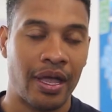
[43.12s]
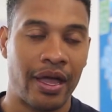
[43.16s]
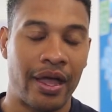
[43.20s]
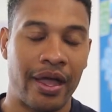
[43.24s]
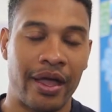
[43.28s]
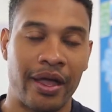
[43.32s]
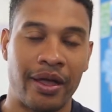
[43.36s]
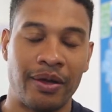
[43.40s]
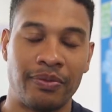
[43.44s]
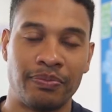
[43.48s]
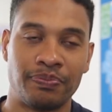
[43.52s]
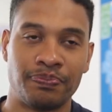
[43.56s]

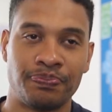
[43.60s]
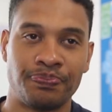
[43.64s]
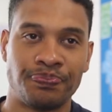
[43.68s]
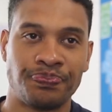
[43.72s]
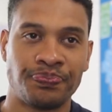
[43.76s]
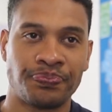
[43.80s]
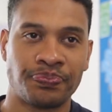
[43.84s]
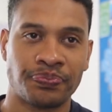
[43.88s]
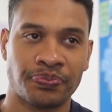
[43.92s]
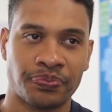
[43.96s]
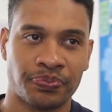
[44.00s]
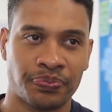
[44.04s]

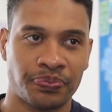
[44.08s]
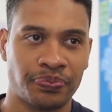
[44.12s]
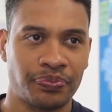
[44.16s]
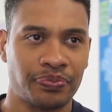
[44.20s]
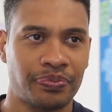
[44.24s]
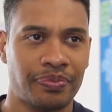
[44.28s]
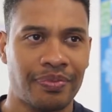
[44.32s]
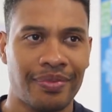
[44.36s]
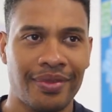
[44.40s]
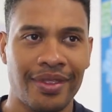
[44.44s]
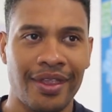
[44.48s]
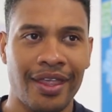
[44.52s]
Um,
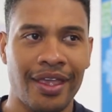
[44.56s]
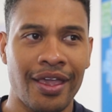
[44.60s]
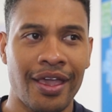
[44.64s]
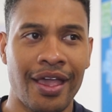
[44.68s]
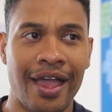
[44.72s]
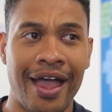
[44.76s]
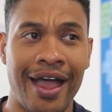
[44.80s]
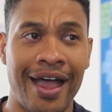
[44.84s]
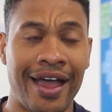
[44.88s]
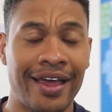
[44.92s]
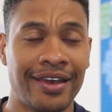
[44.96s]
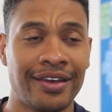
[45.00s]

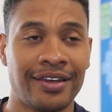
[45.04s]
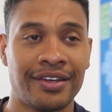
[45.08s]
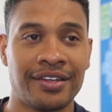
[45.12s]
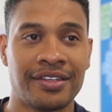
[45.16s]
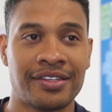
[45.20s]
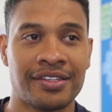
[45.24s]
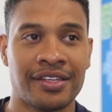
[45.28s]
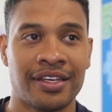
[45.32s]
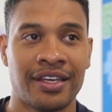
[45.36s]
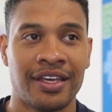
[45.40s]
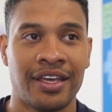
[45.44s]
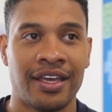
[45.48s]

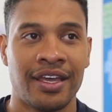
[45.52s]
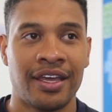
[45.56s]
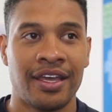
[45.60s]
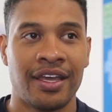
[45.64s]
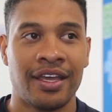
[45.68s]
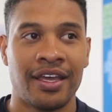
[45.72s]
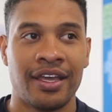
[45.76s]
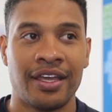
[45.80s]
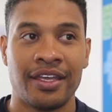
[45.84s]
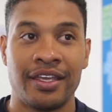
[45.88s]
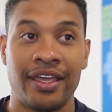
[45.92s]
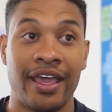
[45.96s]
and
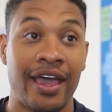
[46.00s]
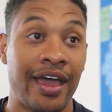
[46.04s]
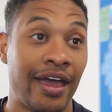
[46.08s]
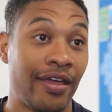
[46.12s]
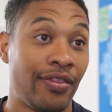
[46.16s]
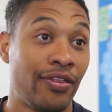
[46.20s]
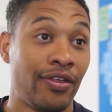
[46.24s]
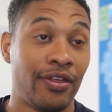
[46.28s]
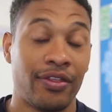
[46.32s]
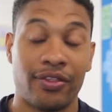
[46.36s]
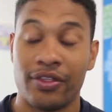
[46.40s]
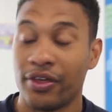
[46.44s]

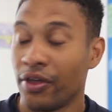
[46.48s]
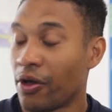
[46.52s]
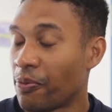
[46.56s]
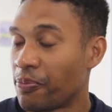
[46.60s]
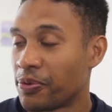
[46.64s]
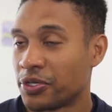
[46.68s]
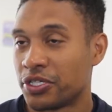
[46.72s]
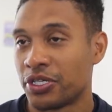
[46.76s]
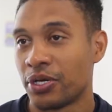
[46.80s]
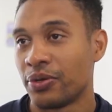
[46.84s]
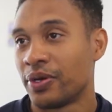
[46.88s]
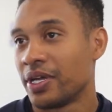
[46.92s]
yeah, the, the
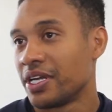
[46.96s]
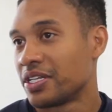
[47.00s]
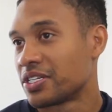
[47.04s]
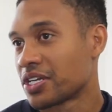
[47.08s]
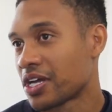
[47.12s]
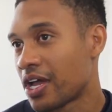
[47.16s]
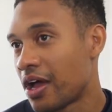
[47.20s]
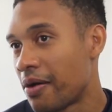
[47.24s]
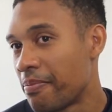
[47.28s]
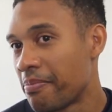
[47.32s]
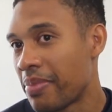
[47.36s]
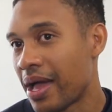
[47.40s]
opportunity
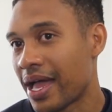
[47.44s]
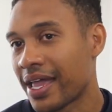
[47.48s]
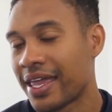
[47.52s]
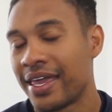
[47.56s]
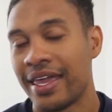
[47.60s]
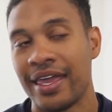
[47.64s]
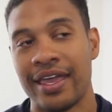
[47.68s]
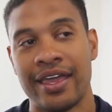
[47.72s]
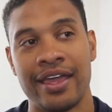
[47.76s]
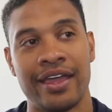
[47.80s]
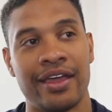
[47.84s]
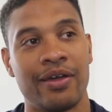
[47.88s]
to come
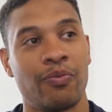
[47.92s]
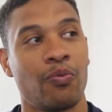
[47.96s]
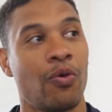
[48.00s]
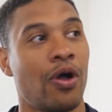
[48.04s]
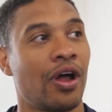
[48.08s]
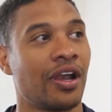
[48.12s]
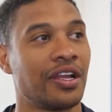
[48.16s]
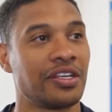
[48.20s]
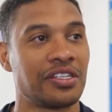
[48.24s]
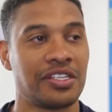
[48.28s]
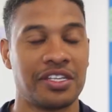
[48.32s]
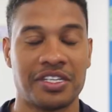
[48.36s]
back here
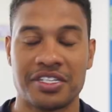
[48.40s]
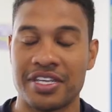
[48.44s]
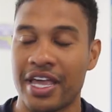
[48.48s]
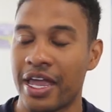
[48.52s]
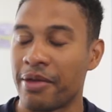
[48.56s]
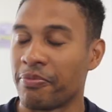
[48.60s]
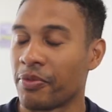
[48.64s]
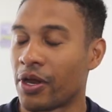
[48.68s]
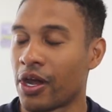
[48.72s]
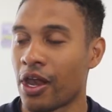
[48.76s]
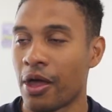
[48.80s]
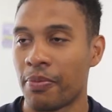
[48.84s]
while it's the
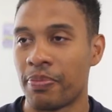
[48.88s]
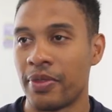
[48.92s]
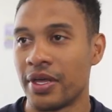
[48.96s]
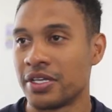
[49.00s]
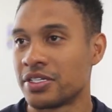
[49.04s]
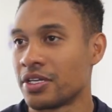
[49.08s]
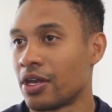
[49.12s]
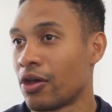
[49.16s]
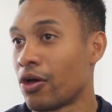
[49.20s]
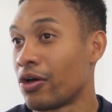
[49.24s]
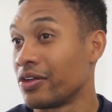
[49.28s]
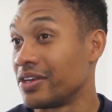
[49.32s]
same club,
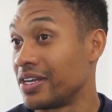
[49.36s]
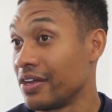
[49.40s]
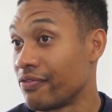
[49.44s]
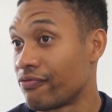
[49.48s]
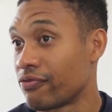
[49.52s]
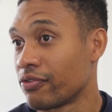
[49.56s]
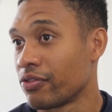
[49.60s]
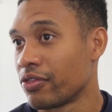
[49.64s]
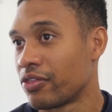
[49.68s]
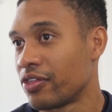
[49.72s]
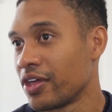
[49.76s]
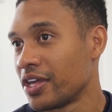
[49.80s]
there's a lot of
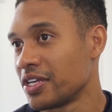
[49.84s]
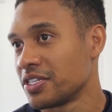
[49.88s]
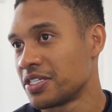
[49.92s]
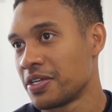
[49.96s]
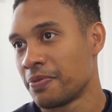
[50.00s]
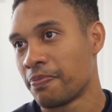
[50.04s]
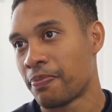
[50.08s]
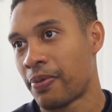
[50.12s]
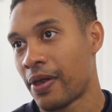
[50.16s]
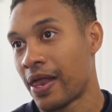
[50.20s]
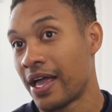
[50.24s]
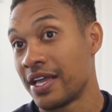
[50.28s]
different
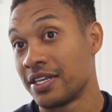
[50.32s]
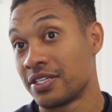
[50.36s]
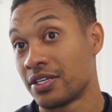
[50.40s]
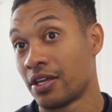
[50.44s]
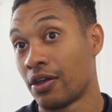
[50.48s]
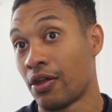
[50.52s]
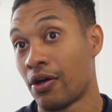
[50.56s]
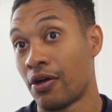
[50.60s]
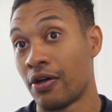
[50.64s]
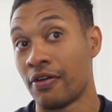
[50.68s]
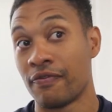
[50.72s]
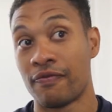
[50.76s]
things in place,
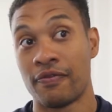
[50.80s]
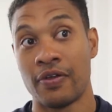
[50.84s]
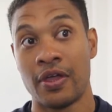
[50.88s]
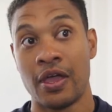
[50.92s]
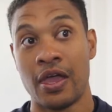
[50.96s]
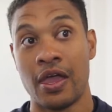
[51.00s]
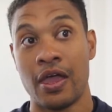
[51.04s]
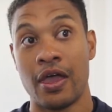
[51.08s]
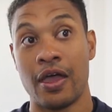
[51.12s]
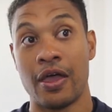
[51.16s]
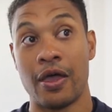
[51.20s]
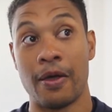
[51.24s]
mm-hmm. a lot of
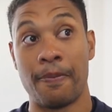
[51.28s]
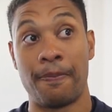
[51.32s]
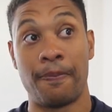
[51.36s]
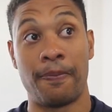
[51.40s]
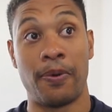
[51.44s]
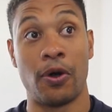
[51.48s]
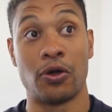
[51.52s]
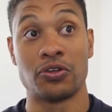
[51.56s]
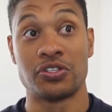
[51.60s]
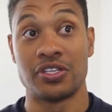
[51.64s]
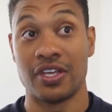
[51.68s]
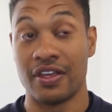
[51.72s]
uh,
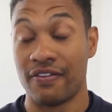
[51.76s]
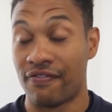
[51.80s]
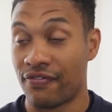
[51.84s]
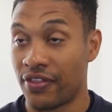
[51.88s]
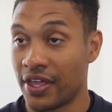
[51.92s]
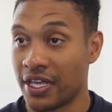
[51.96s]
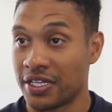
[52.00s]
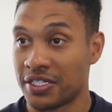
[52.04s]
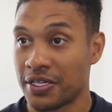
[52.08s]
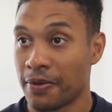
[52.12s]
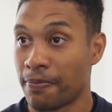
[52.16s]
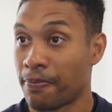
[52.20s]
positive
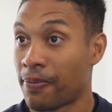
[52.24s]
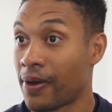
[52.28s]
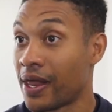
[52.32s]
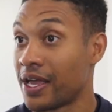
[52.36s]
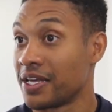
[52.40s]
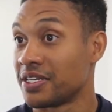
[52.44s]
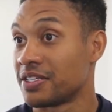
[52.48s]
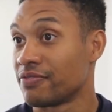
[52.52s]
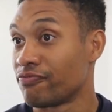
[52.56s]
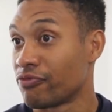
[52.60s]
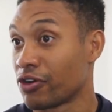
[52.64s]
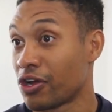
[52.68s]
things in
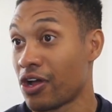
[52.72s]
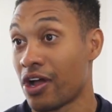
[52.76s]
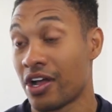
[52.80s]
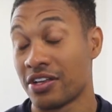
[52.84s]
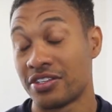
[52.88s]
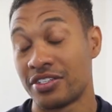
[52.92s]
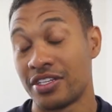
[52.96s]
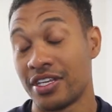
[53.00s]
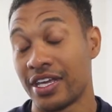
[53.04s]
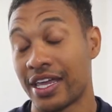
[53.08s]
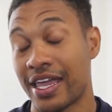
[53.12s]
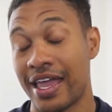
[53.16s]
place in
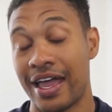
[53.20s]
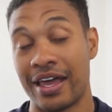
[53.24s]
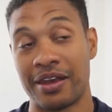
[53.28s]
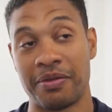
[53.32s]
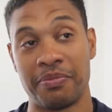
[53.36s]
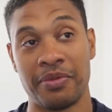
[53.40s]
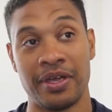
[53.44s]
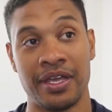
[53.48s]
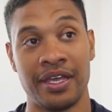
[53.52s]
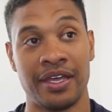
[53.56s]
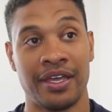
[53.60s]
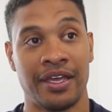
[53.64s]
regards to the
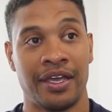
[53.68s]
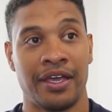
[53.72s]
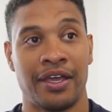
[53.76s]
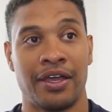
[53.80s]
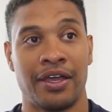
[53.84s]
academy.